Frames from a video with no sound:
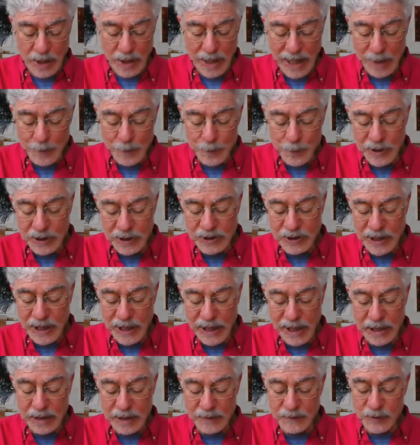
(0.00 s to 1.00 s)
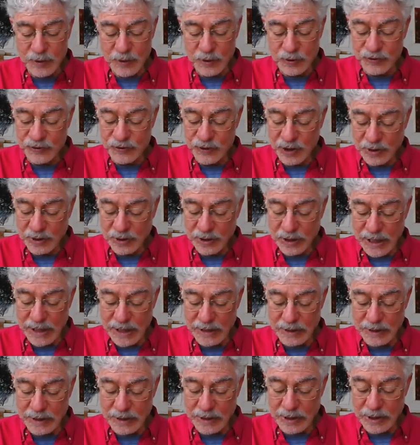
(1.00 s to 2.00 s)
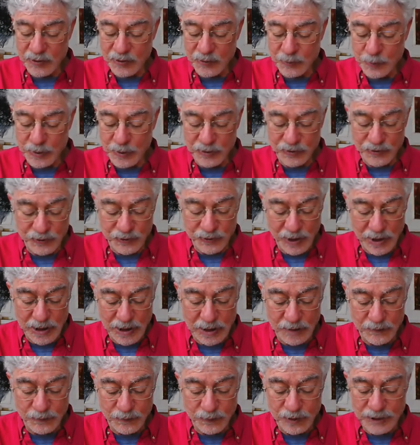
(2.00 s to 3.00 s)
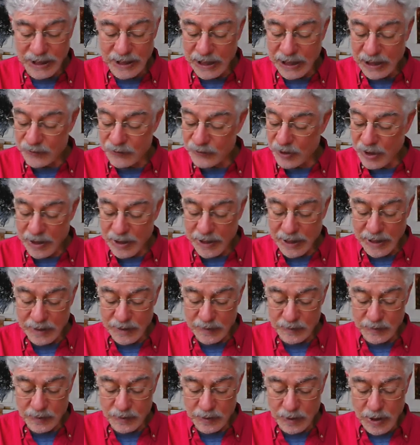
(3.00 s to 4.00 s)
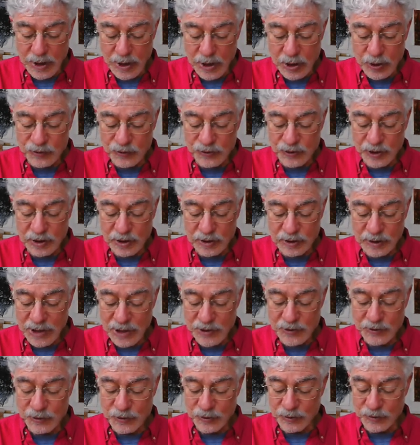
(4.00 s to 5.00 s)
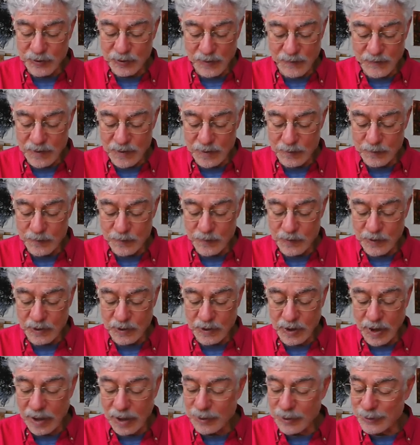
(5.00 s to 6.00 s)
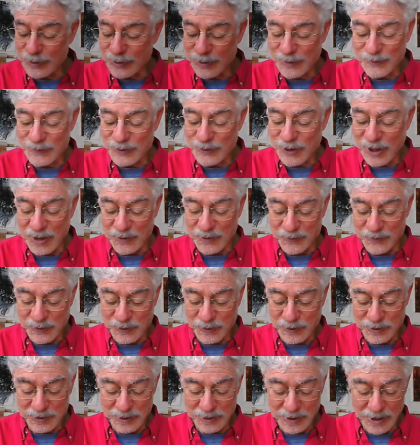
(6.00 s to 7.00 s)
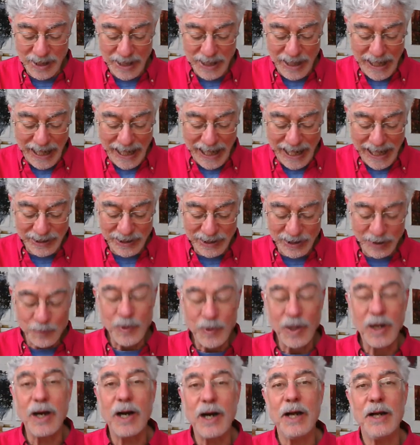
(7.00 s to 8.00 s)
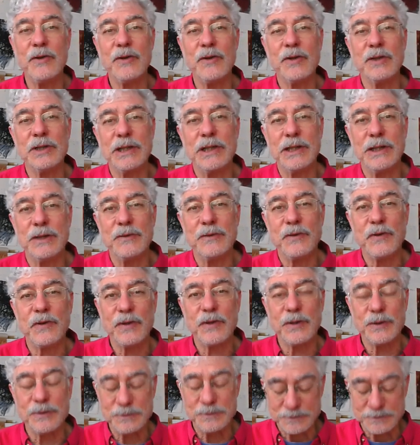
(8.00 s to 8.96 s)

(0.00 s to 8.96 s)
At midday, if there's sunlight and it has been sunny for days on end, you see clusters of them, the color of dusk, hanging behind the leaves.